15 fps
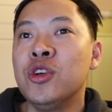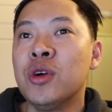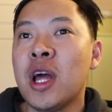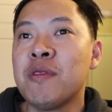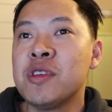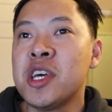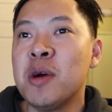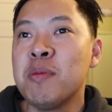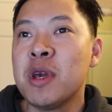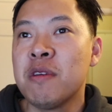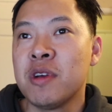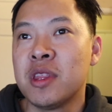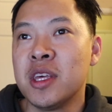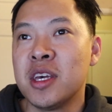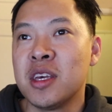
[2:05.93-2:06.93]
have to tell me
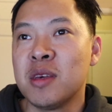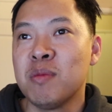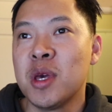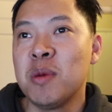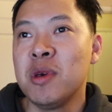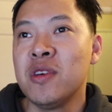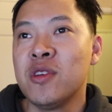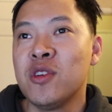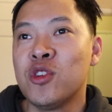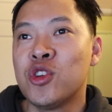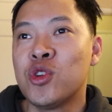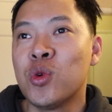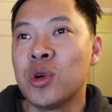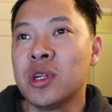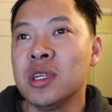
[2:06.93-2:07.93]
everything. Maybe
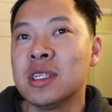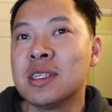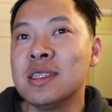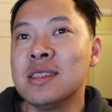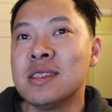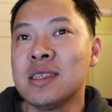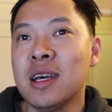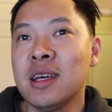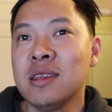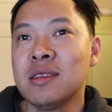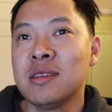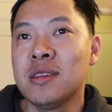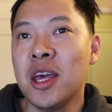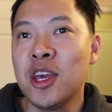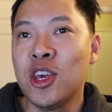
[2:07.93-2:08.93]
short and
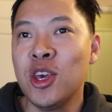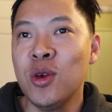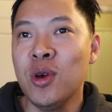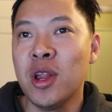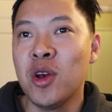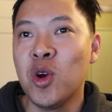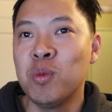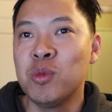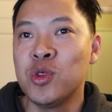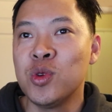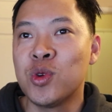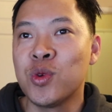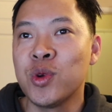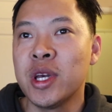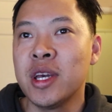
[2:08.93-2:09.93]
concise. Thank you, and I hope
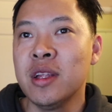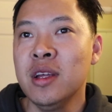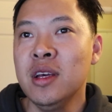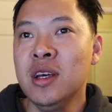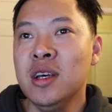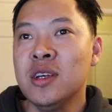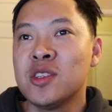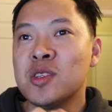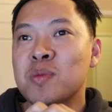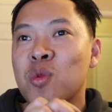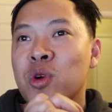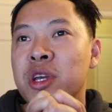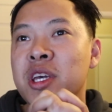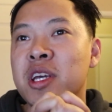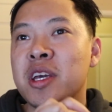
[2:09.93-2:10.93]
to create some
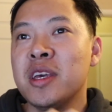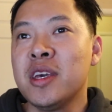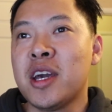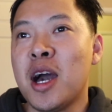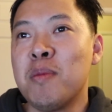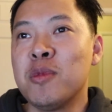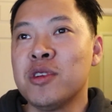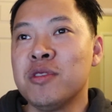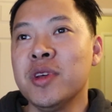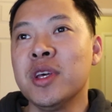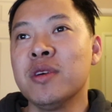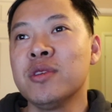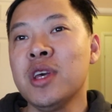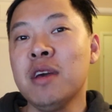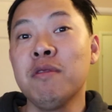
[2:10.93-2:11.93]
more e-commerce
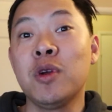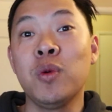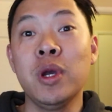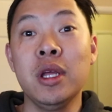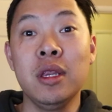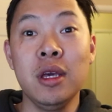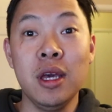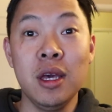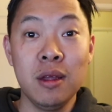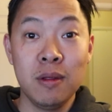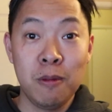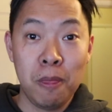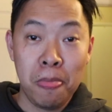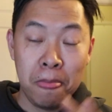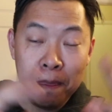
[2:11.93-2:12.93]
videos. Have a great day."
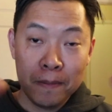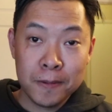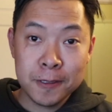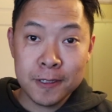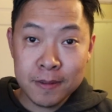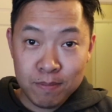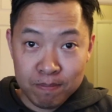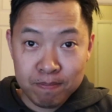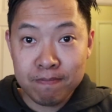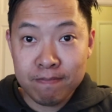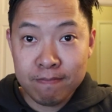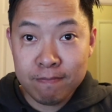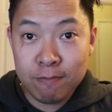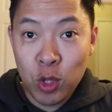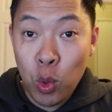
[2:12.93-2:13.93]

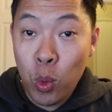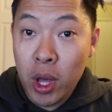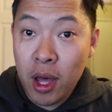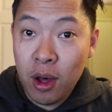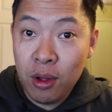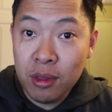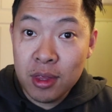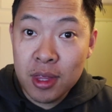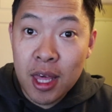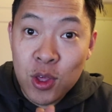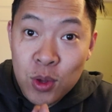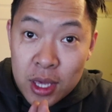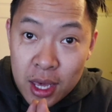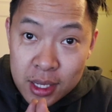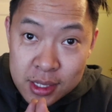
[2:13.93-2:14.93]
Well, thank
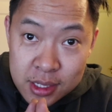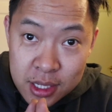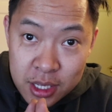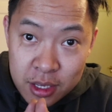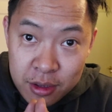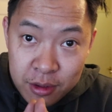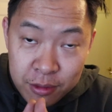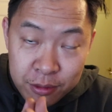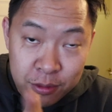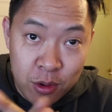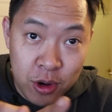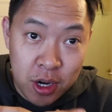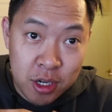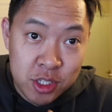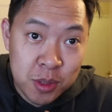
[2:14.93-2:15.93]
you, KC,
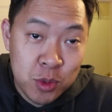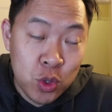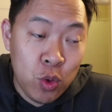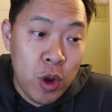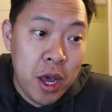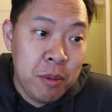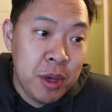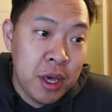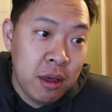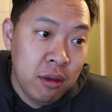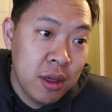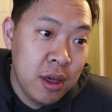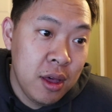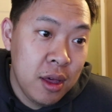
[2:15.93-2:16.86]
for subscribing.